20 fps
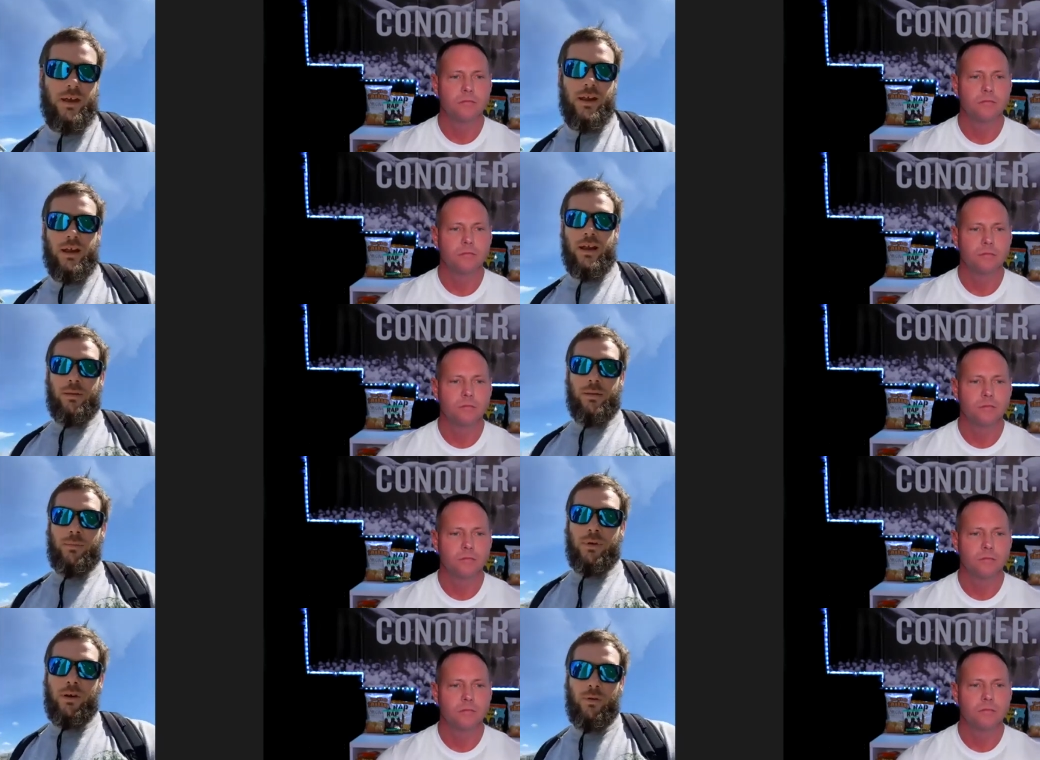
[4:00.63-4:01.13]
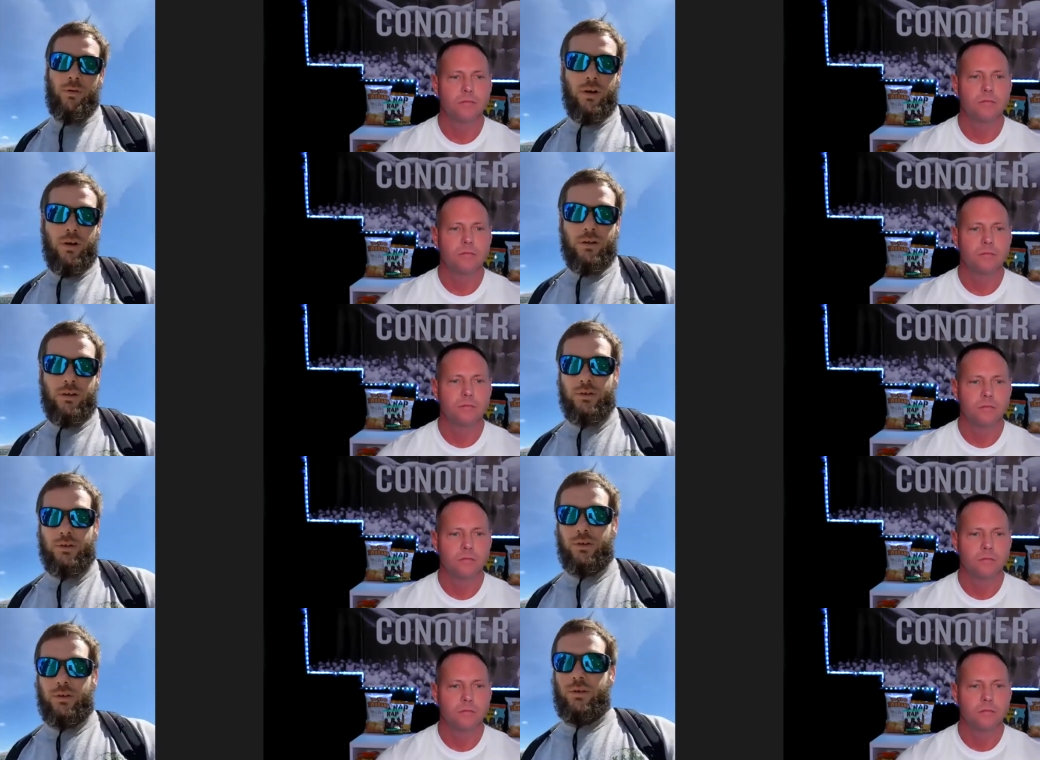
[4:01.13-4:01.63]
Speaker 1: I got a
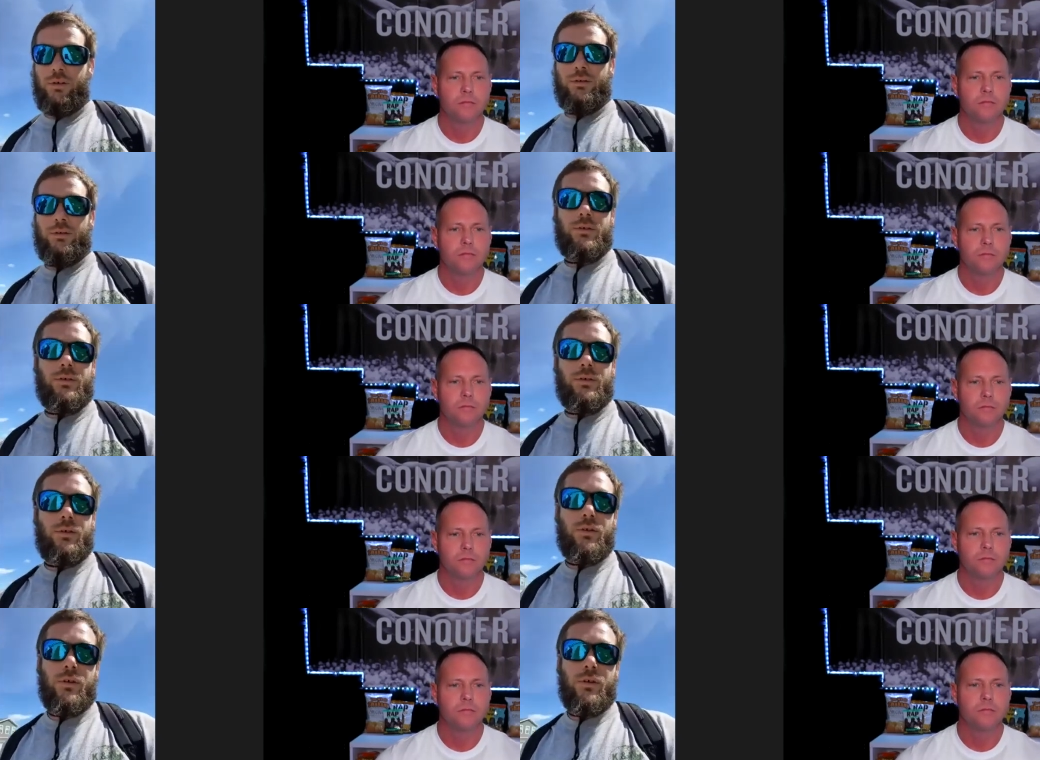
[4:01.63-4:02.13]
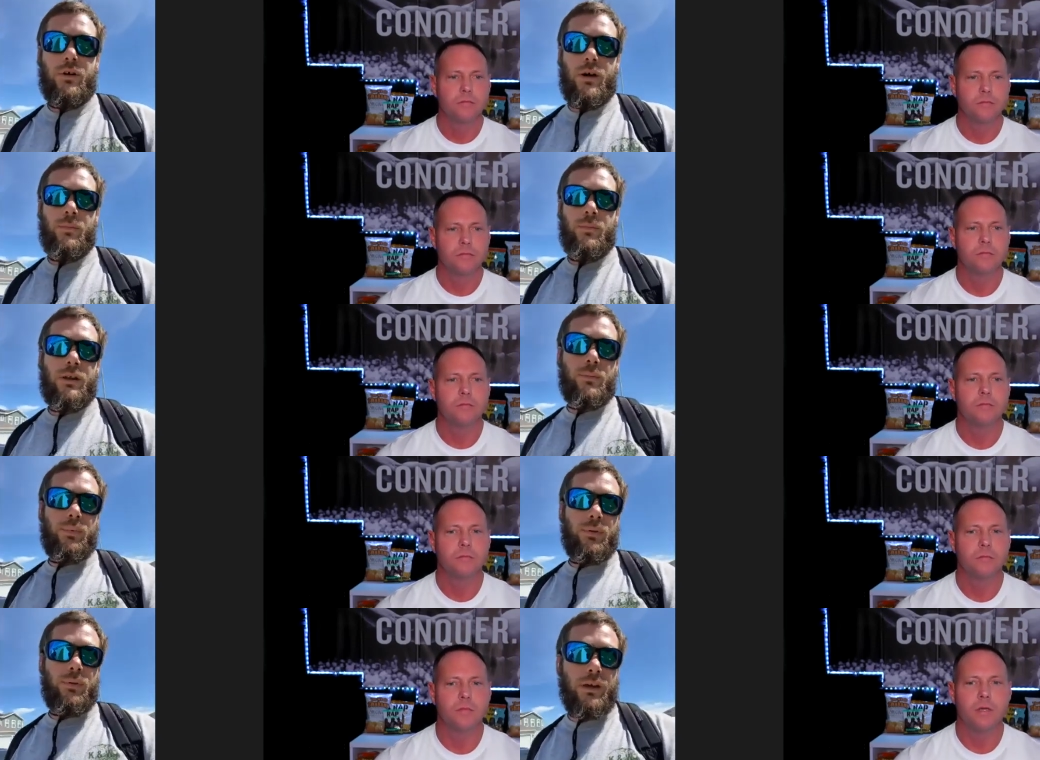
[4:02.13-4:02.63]
marijuana charge, so I'm in
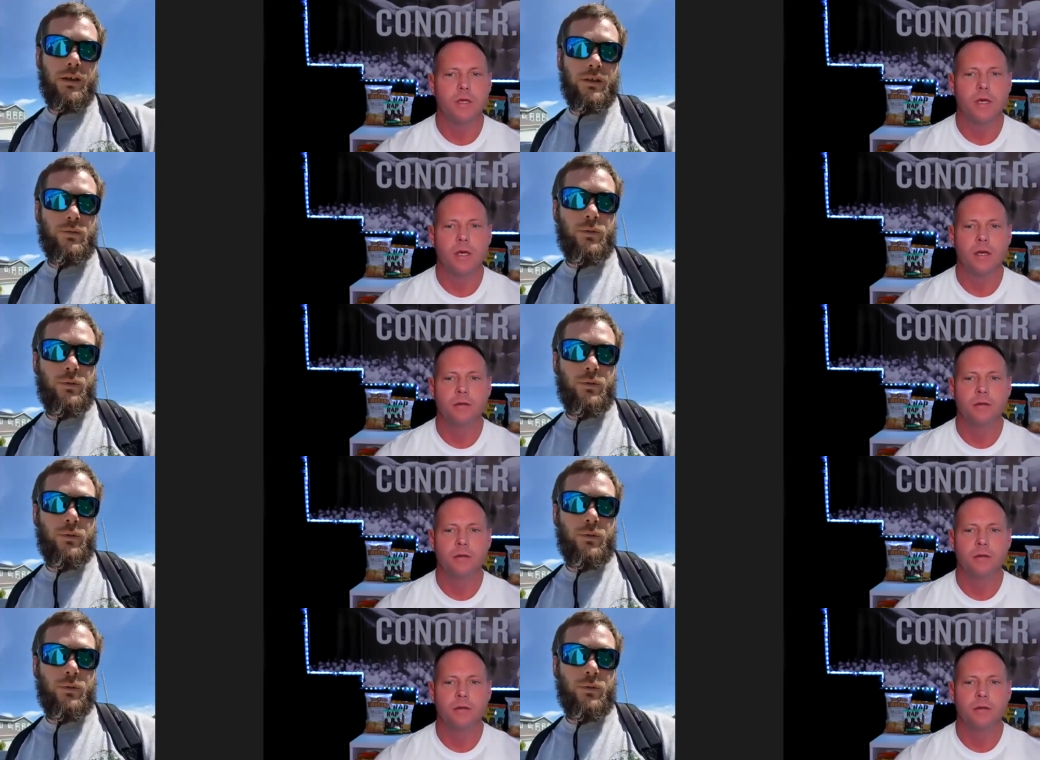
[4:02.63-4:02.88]
a place yeah.